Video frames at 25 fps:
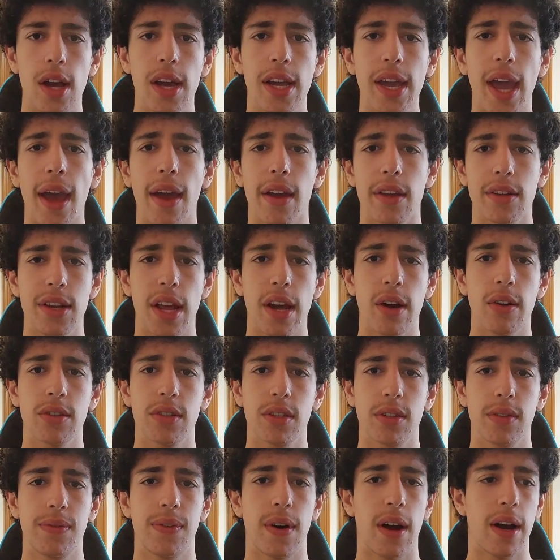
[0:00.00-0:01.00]
Okay, now onto
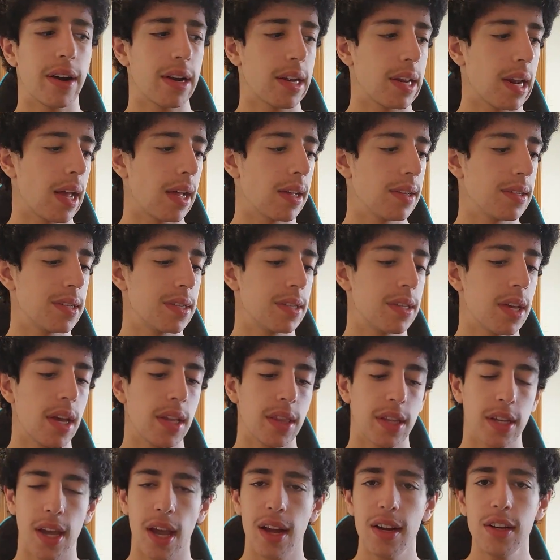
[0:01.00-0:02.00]
the firing analysis.
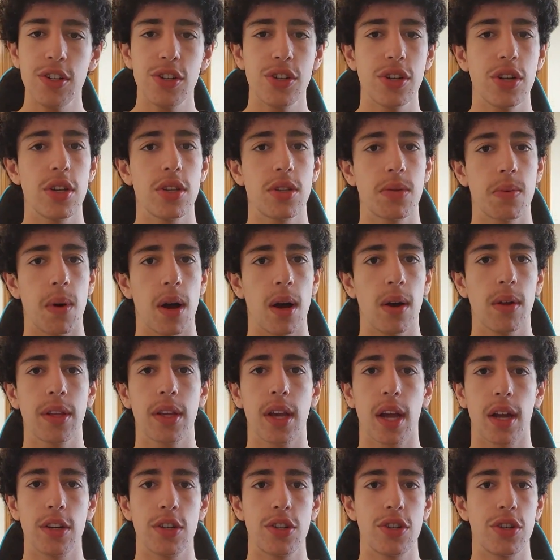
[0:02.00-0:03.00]
The gun shoots well, the
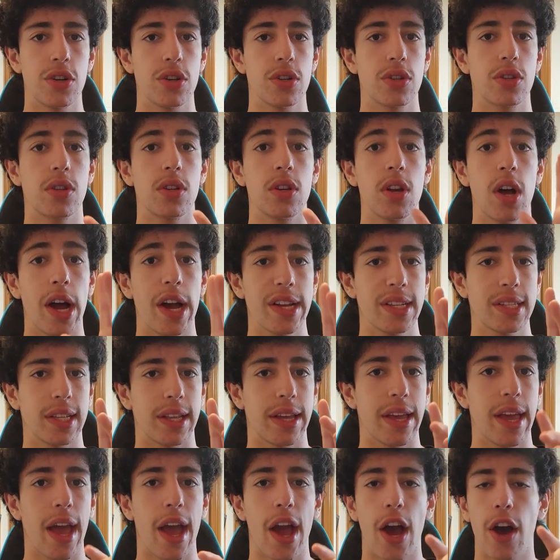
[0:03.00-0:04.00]
gun shoots
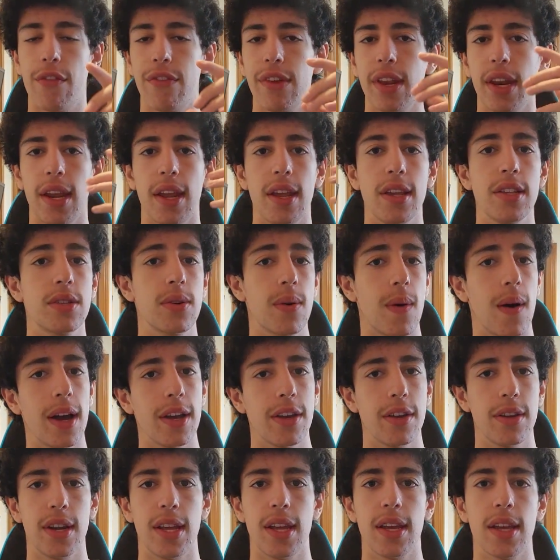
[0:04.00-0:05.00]
nicely. However, it is quite
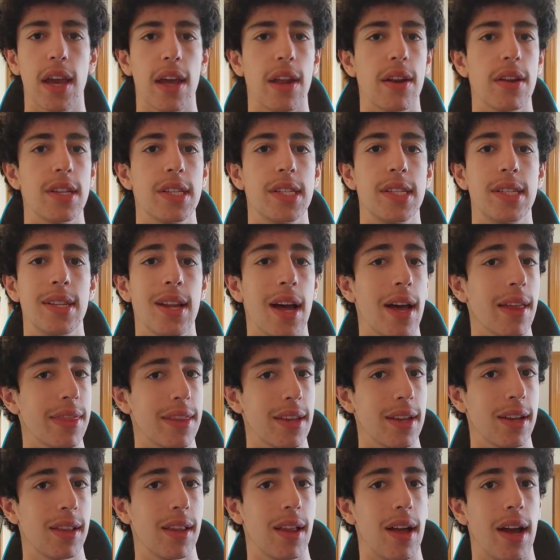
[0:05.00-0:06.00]
unique and is
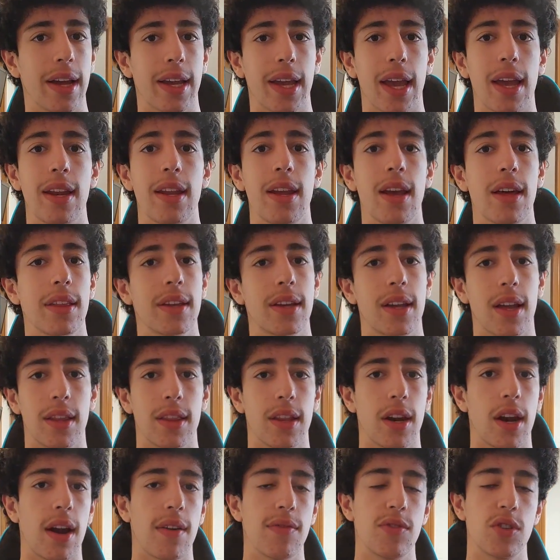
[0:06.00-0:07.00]
nothing like any other gun
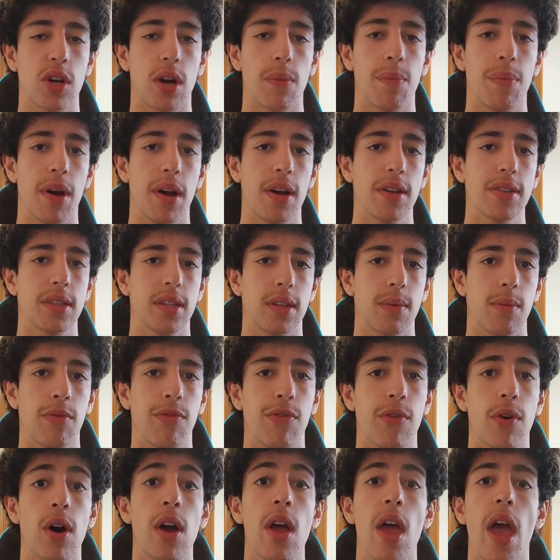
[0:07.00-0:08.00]
that I've shot personally
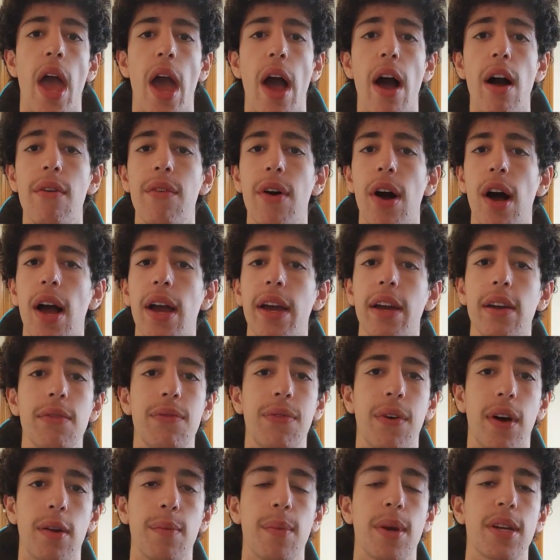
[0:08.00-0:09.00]
before. However, I could
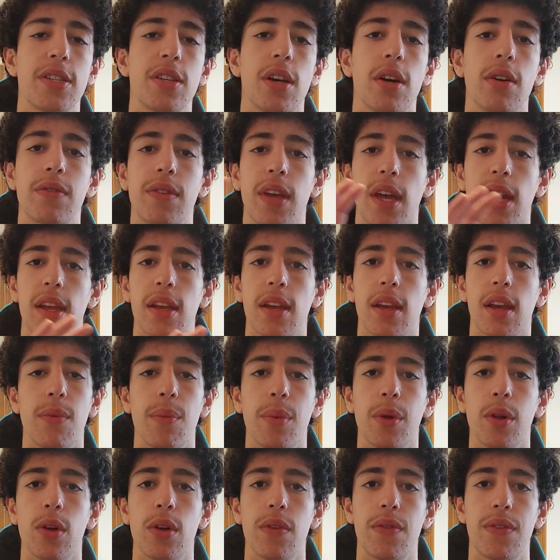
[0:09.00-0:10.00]
find myself getting
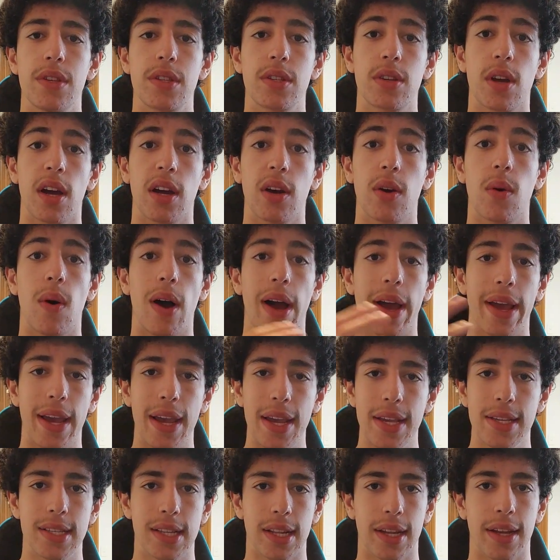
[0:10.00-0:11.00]
familiar with this gun quite
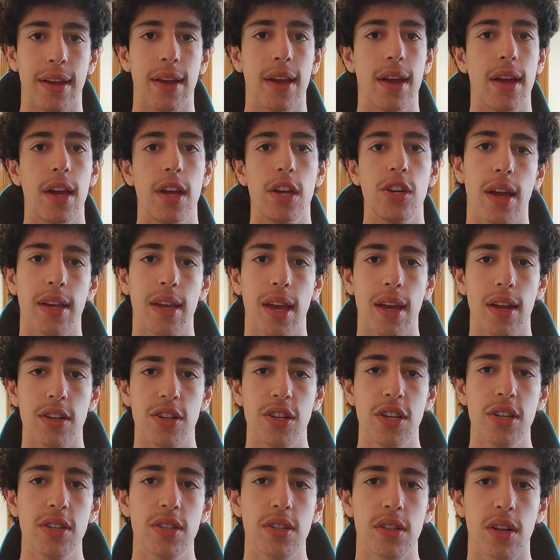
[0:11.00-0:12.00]
easily. Again,
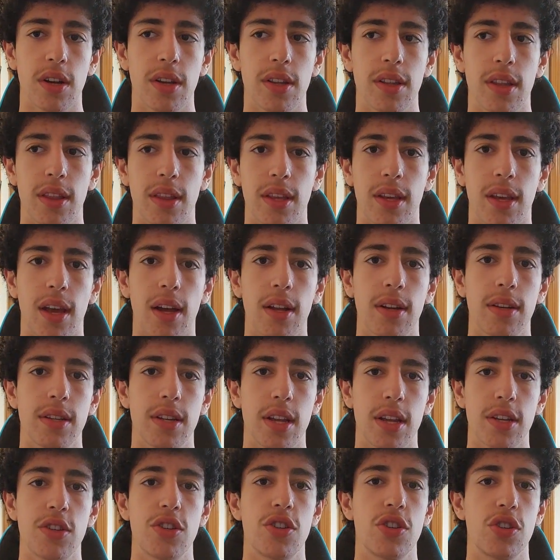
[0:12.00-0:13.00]
just note that the gun
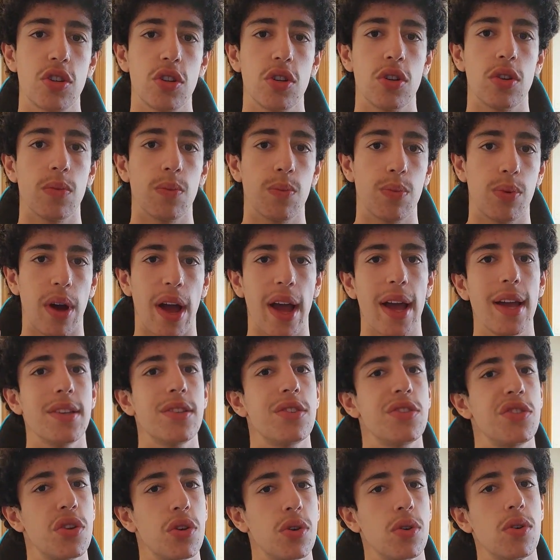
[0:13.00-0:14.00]
does shoot
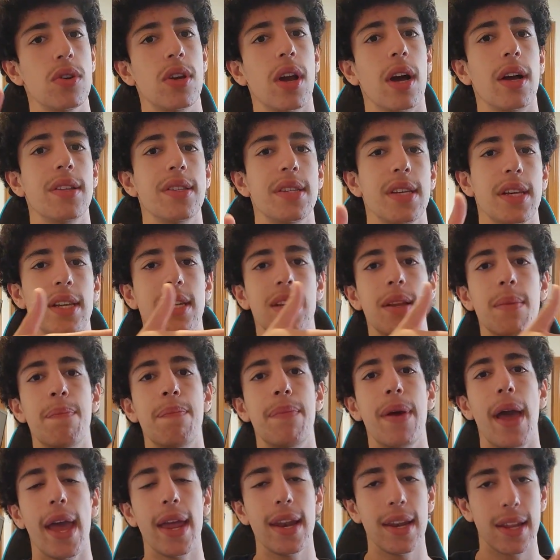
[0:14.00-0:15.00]
as two guns
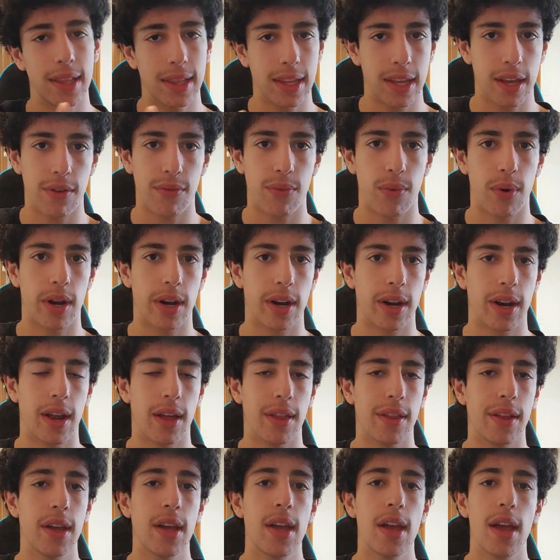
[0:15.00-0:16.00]
independently of one
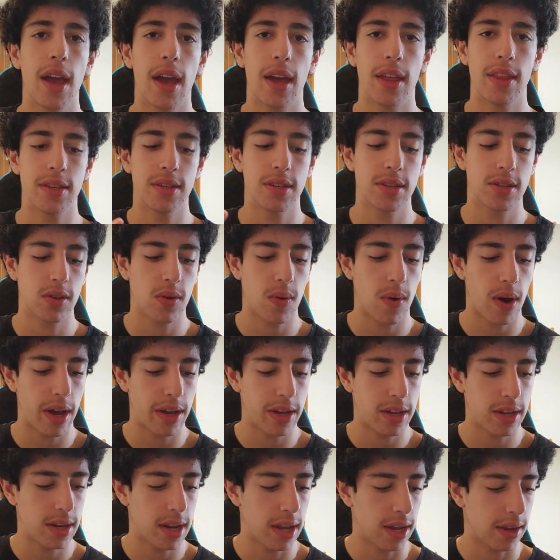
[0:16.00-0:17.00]
another, and this is quite
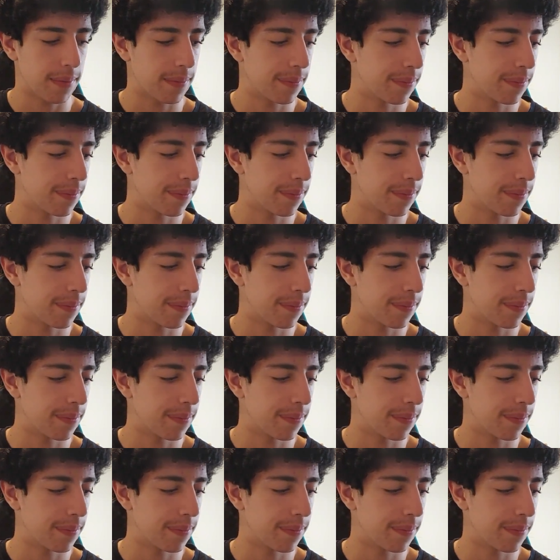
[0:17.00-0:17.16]
unique.